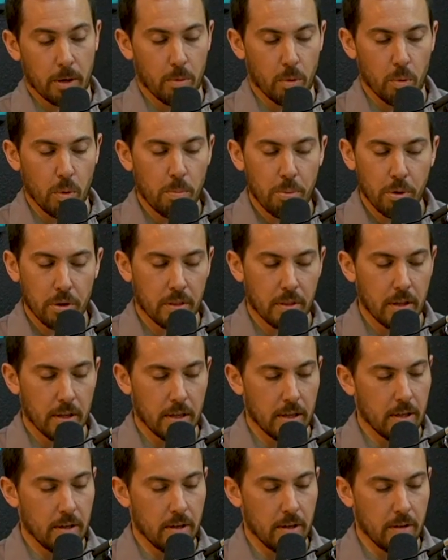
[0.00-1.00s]
We'll put
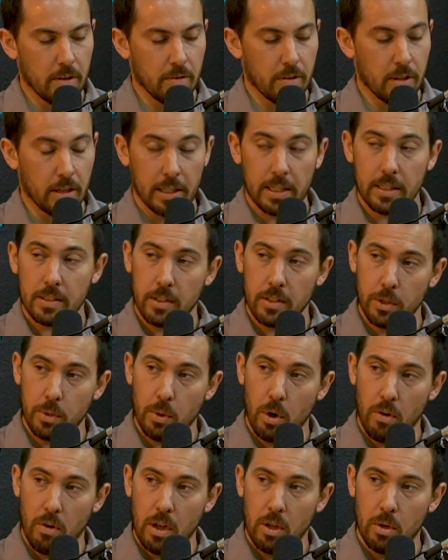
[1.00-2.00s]
the link to the
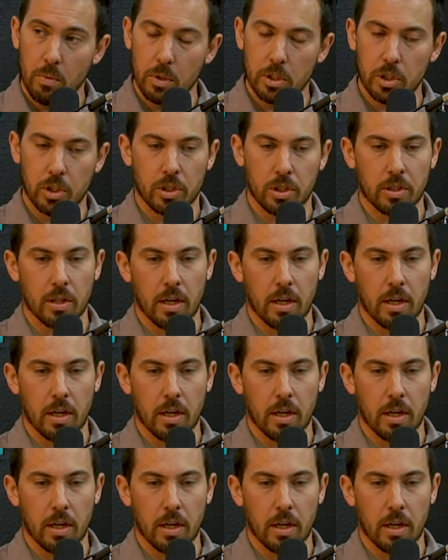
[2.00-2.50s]
URL, which